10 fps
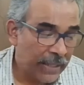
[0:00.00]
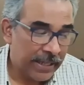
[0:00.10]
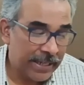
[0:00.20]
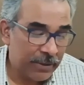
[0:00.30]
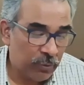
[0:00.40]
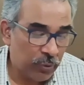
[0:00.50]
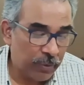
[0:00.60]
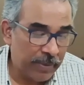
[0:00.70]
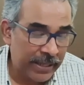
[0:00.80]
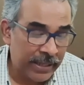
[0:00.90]
It
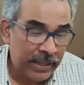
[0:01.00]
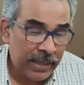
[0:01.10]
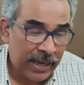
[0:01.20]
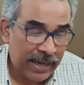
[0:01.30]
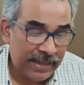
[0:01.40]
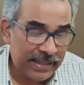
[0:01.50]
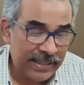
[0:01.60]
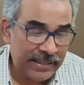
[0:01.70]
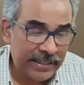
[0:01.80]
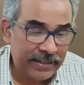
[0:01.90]
would be an
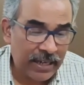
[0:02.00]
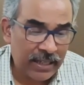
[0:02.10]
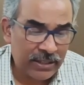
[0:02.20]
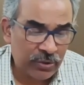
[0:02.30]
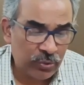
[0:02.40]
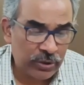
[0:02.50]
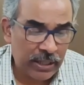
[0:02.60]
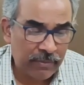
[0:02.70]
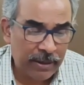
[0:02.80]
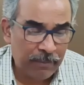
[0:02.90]
easy task to
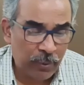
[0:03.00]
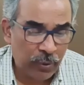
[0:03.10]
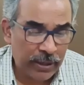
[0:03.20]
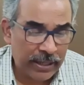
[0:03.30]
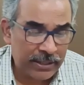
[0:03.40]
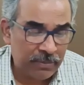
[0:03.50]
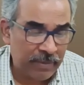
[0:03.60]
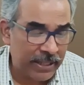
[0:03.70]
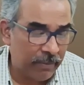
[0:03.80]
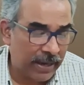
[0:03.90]
survey progress
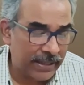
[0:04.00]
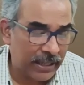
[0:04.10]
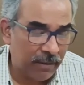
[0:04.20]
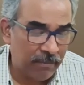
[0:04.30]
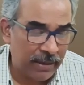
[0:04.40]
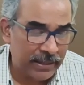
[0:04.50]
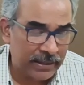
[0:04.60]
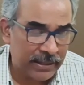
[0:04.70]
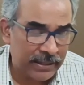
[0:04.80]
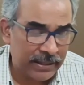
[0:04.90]
made by the
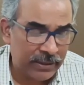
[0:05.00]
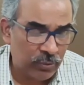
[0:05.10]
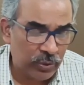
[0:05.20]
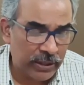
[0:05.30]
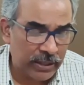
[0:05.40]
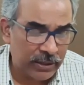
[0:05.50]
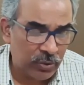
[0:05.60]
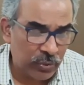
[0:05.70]
governments and the union